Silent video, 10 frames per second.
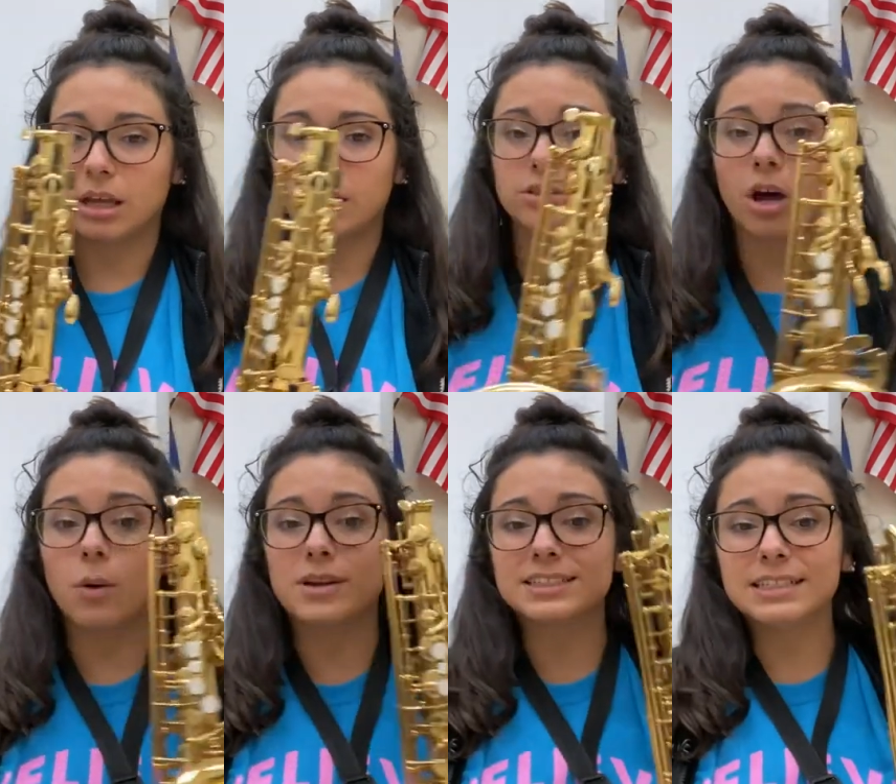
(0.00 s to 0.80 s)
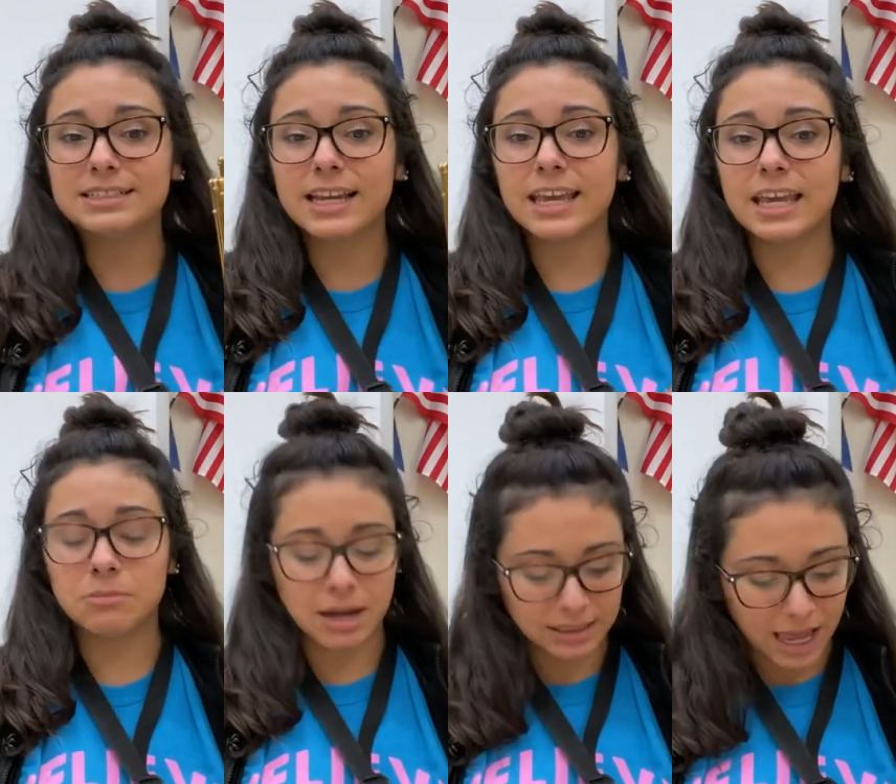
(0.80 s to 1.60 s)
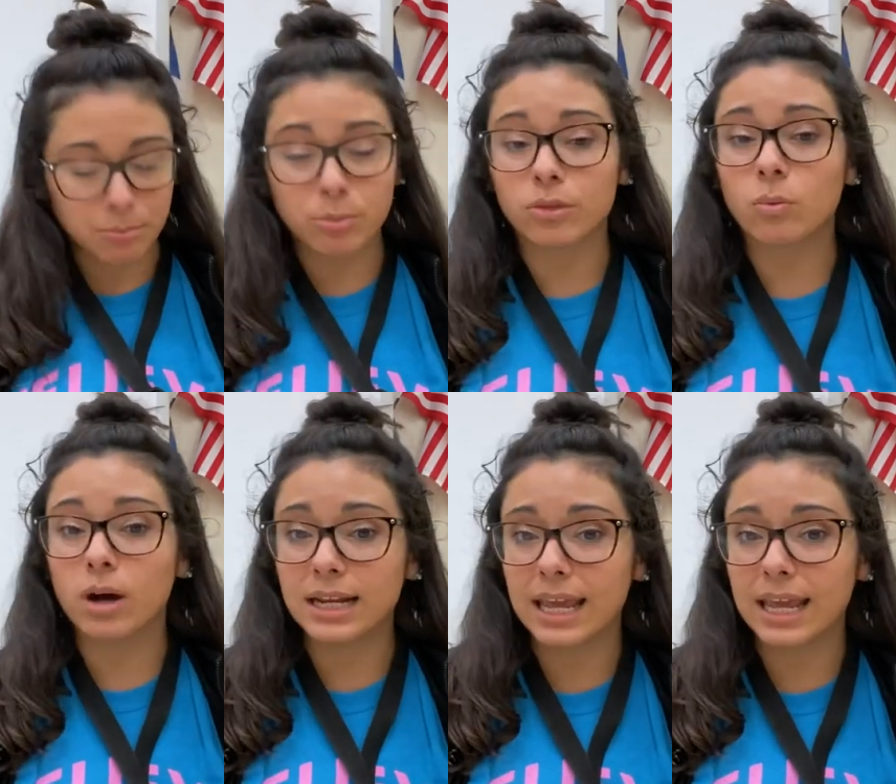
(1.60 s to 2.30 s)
It's always gonna stay in my lap with one